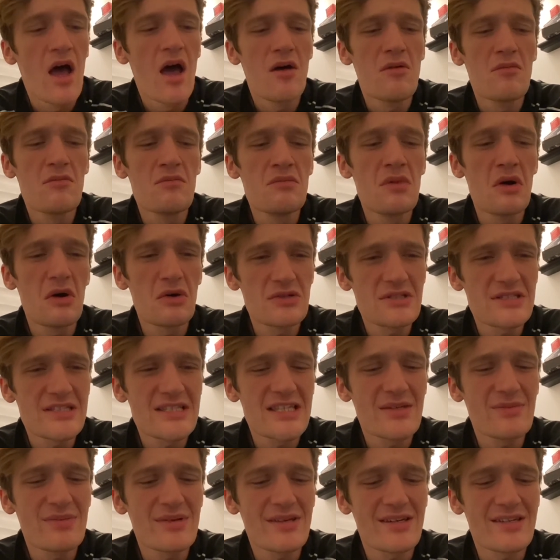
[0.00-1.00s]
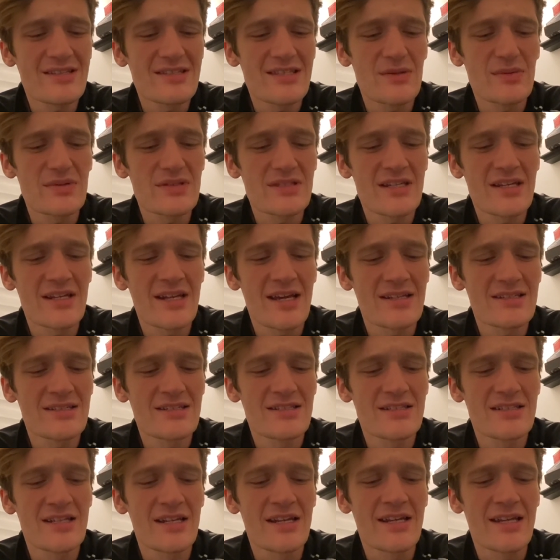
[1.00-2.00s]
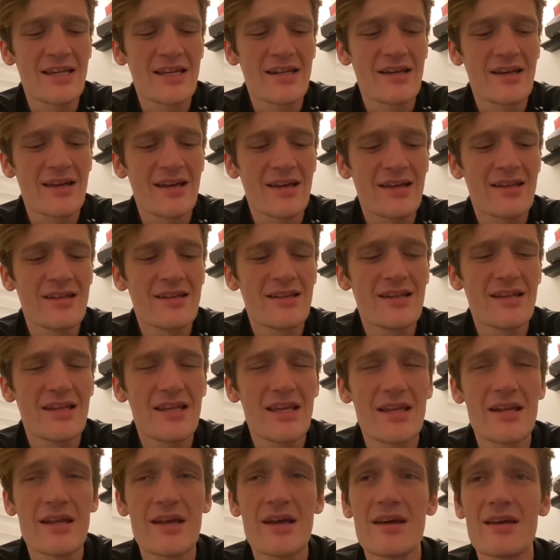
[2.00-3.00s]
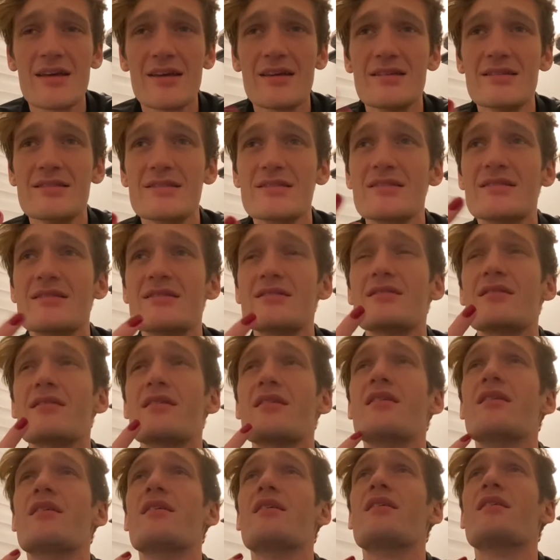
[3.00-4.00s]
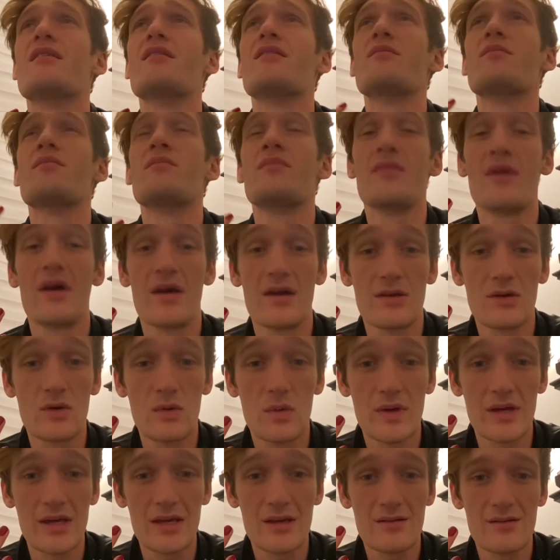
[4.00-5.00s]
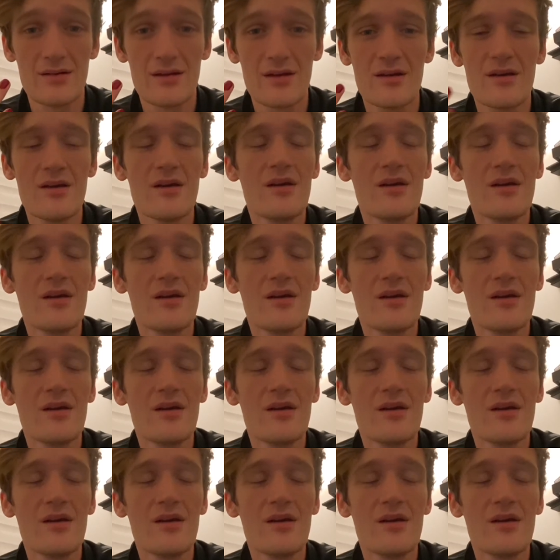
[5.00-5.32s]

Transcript: mostly because he was connected to Nina, and Nina is my queen.